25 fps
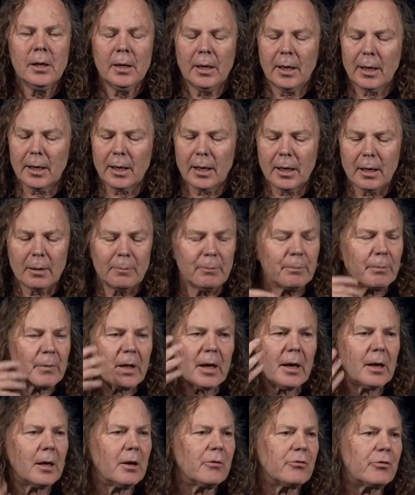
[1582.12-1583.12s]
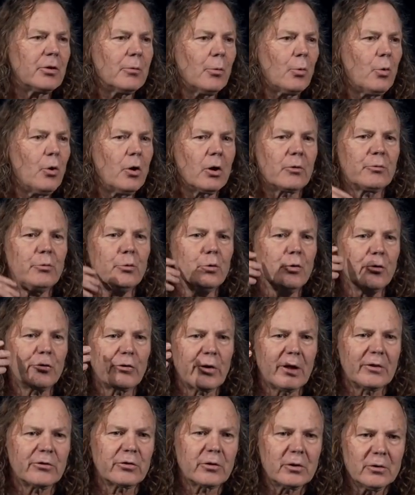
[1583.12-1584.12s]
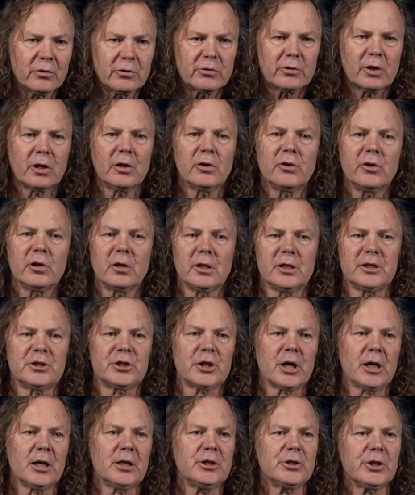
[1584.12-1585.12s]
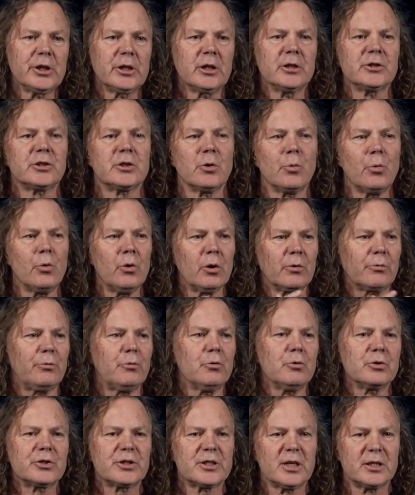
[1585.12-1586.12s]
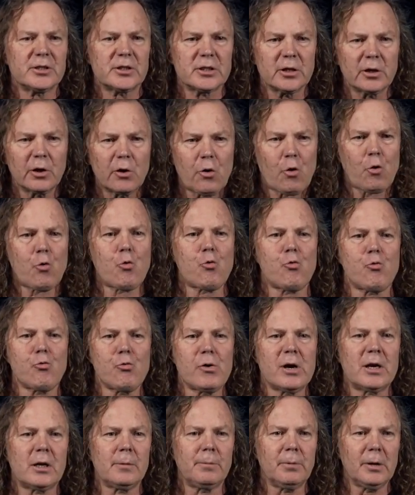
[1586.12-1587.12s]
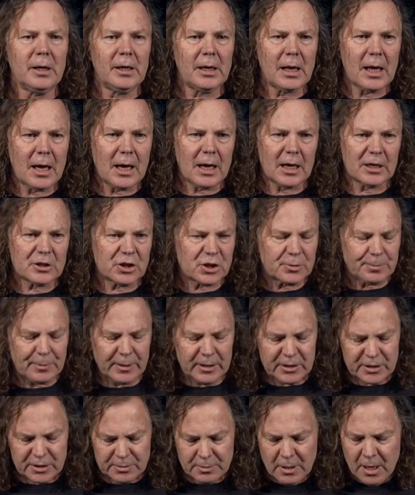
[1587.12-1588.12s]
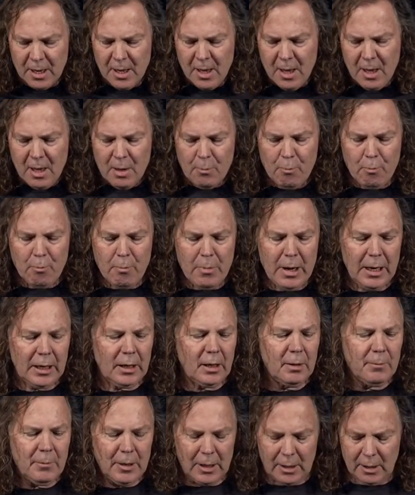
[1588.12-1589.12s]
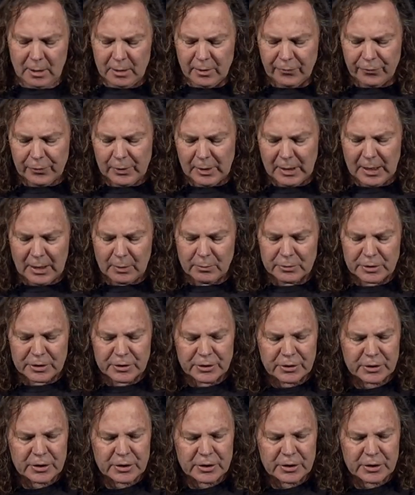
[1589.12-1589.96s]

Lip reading: And it's a workforce that's continually changing. It's a workforce that's incredibly large, speaks many, many different languages.